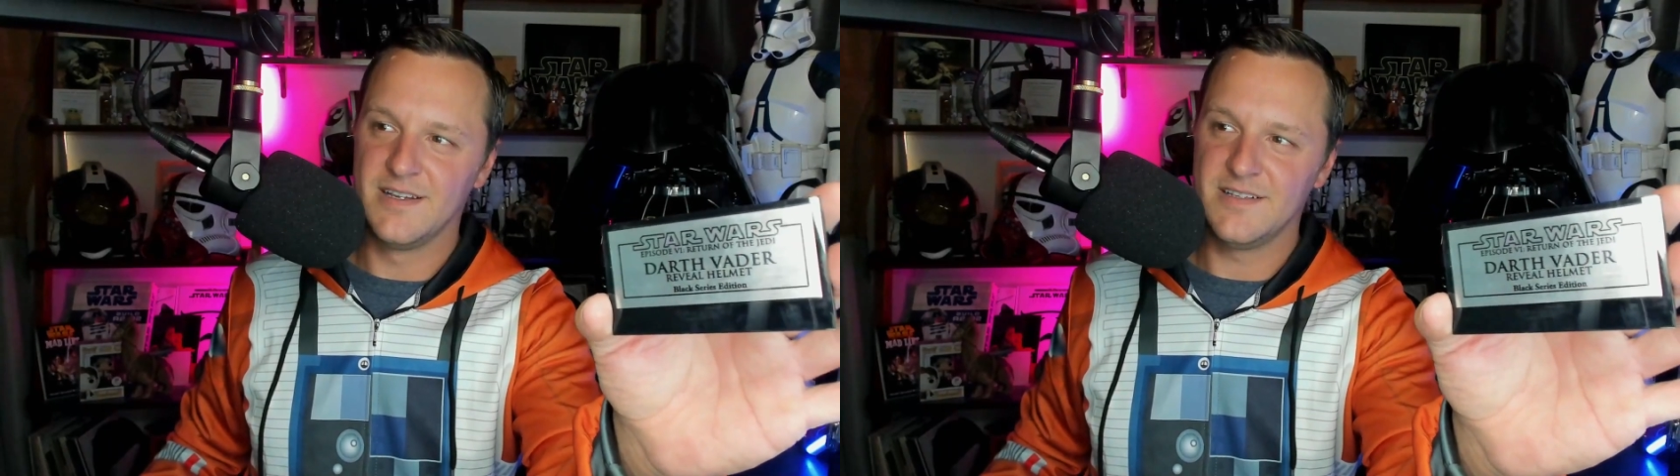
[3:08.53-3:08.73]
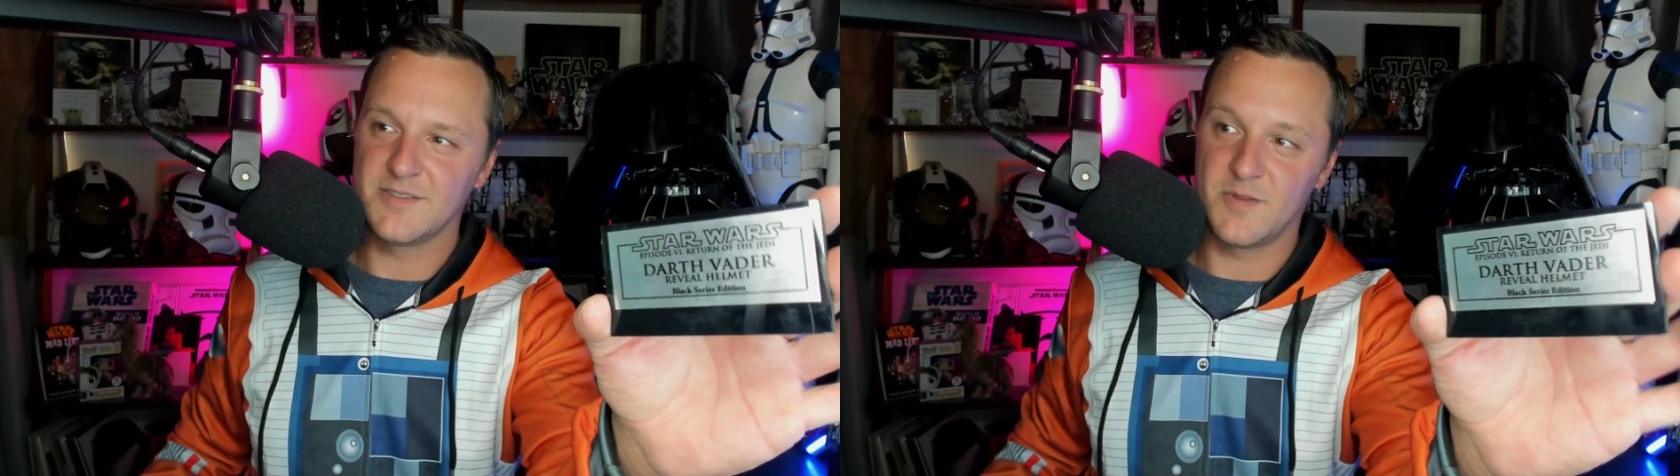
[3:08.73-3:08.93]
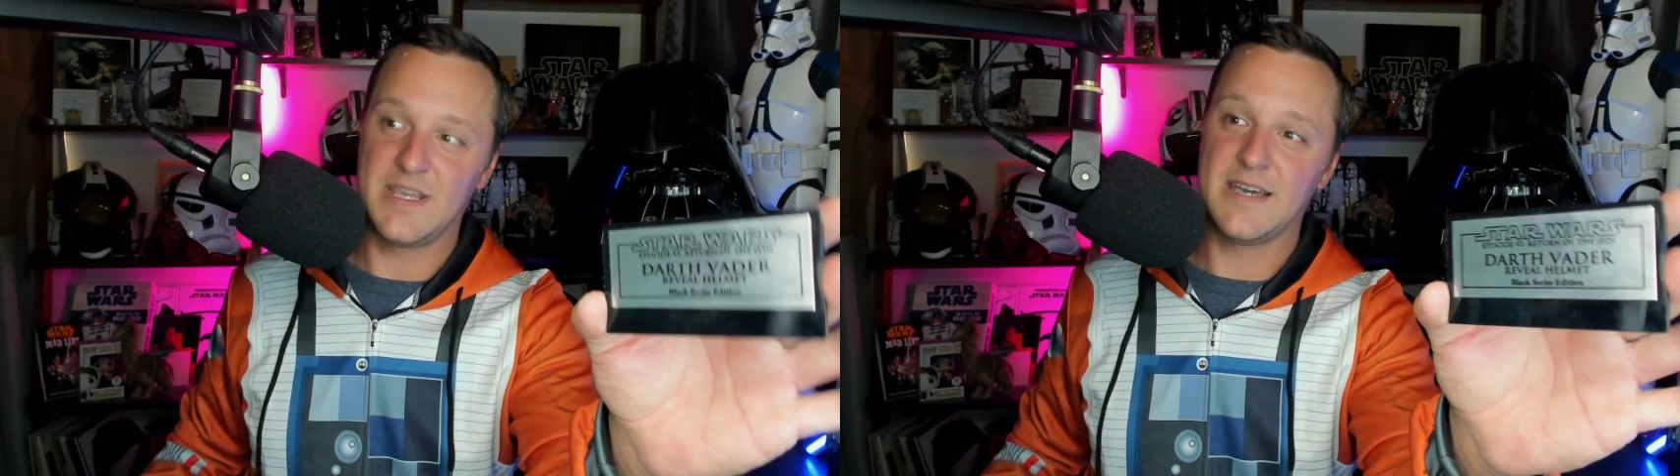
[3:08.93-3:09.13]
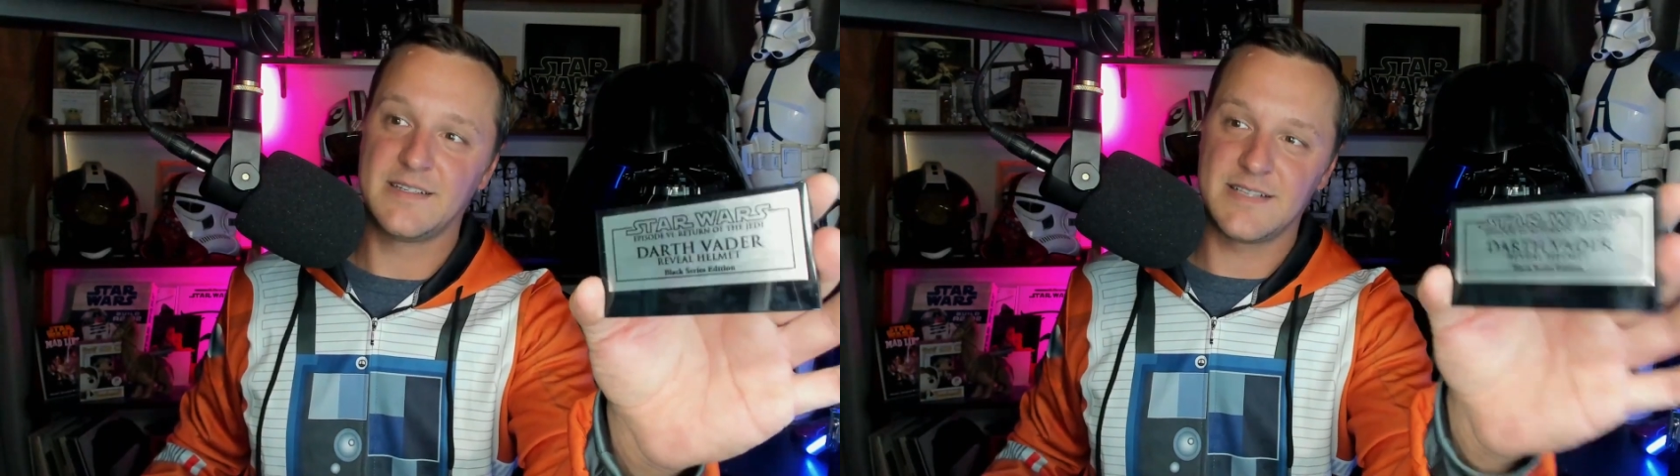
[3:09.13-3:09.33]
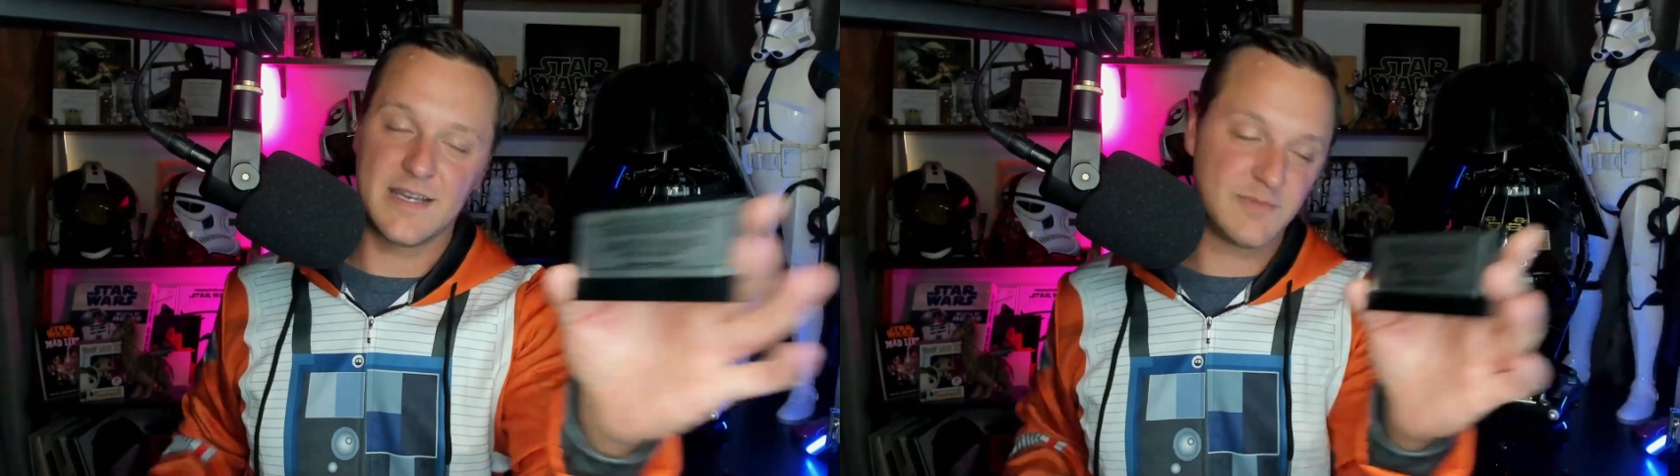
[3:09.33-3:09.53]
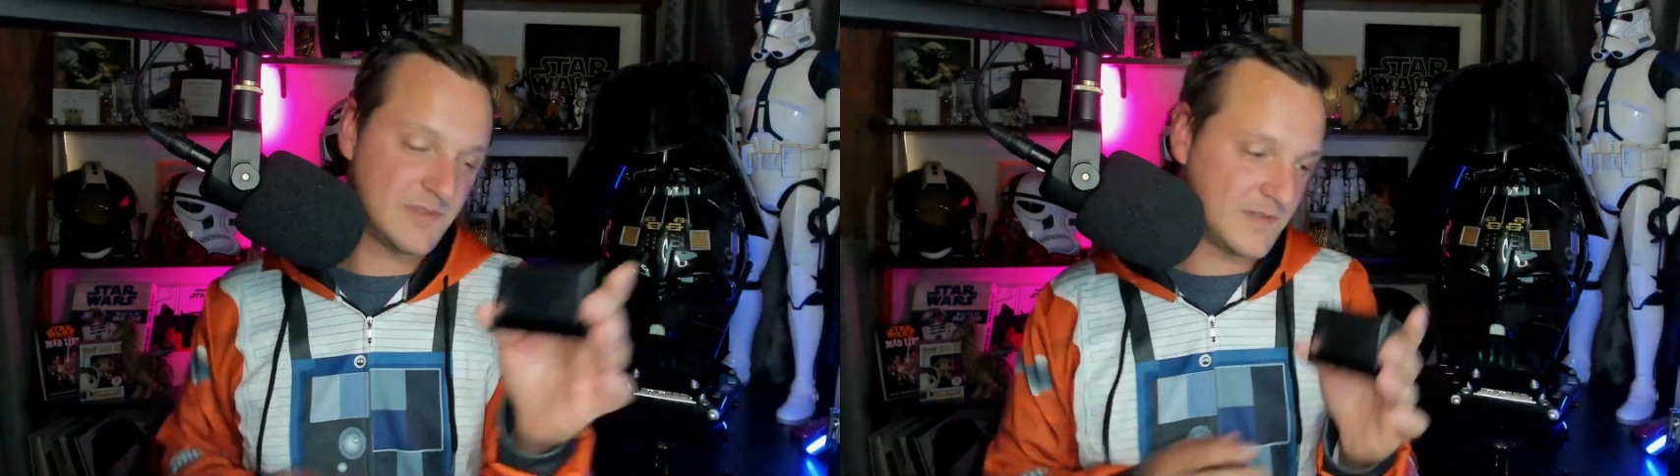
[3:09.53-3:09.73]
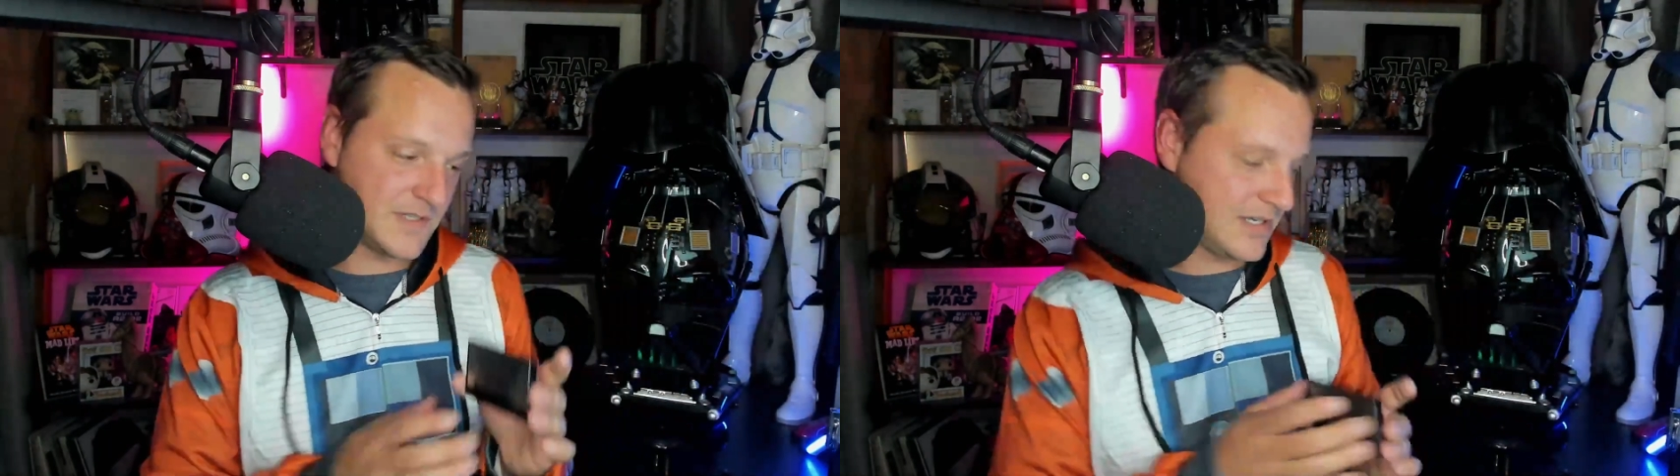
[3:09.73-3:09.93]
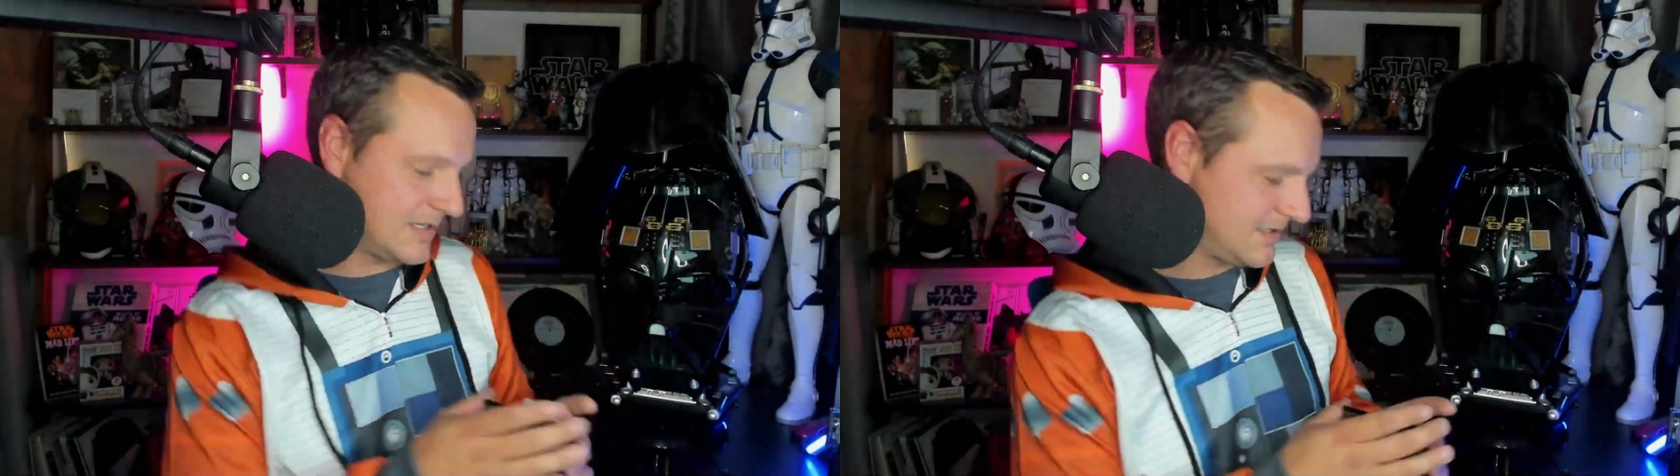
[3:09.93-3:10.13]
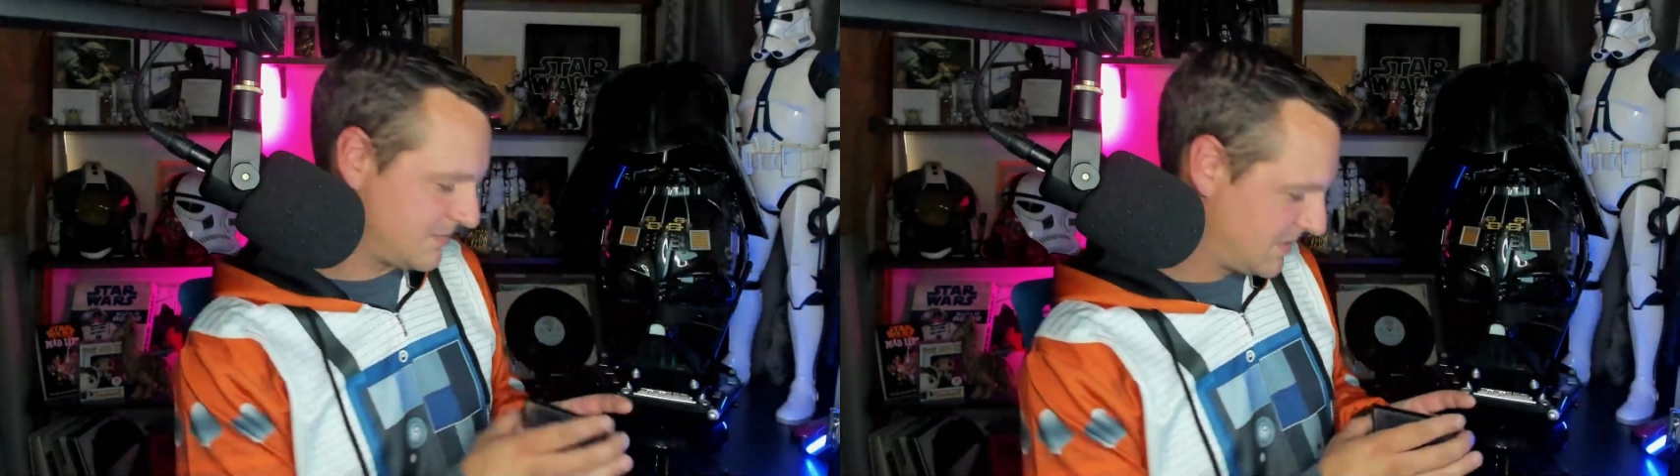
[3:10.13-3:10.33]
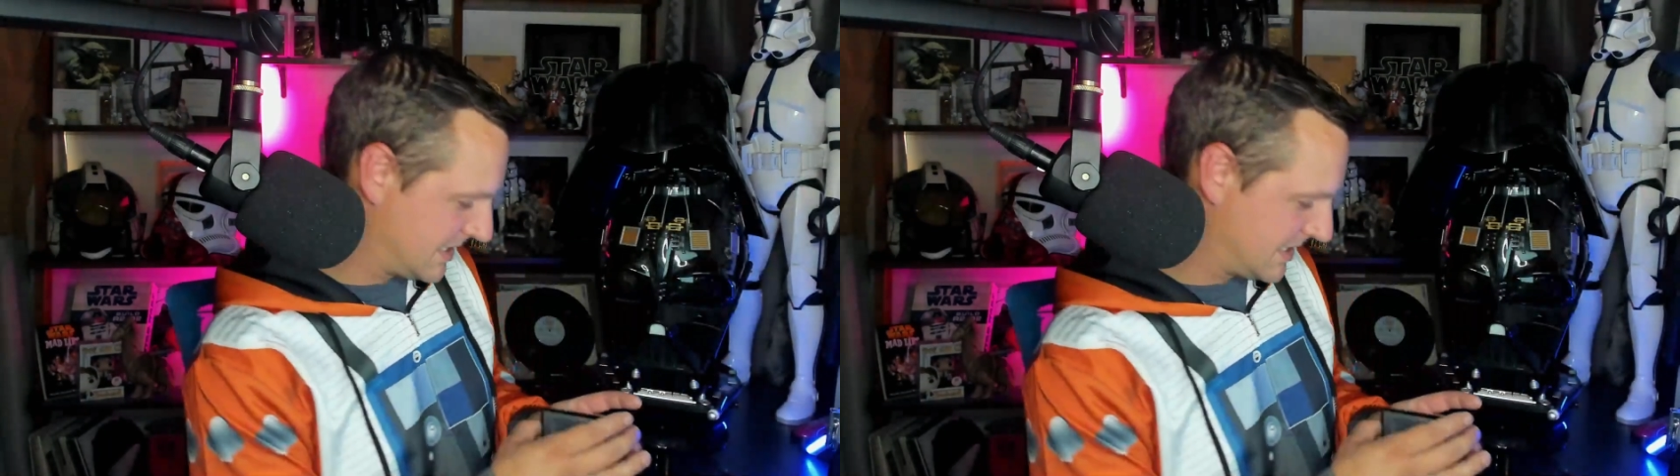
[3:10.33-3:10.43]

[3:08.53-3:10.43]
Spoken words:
So that is absolutely awesome.